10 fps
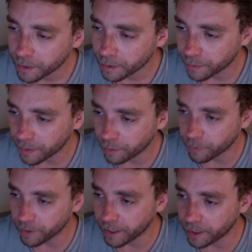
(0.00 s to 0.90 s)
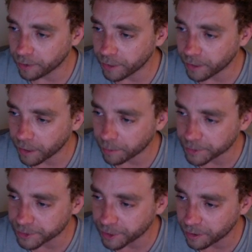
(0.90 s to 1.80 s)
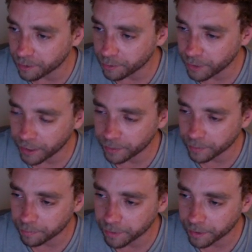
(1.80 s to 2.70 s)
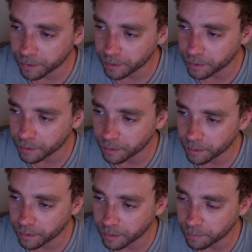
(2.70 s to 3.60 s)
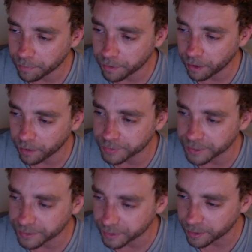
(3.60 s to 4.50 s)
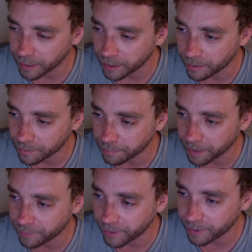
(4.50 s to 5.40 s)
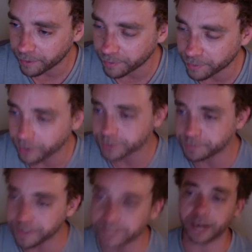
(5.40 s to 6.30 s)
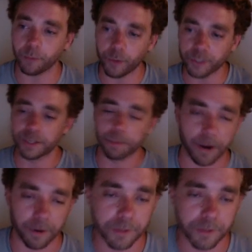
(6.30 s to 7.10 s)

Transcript: They went out and got Machado and the big offseason, and it has backfired on the Dodgers big time. Moisty Mike.